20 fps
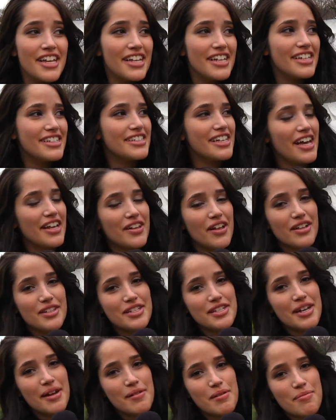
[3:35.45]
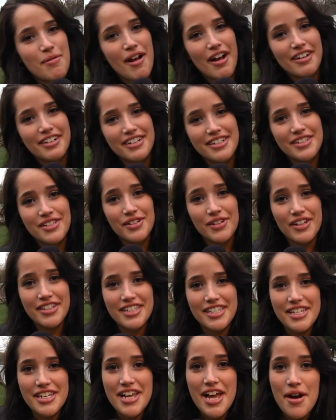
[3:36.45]
He's had lots of time to practice, so let's
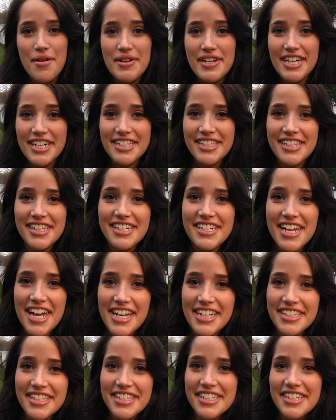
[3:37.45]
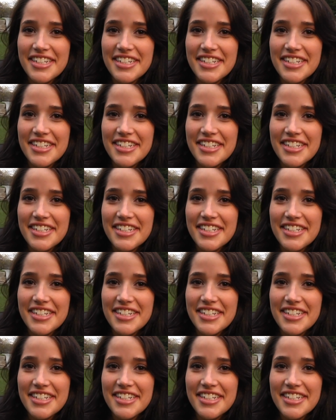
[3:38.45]
see how he does in the test.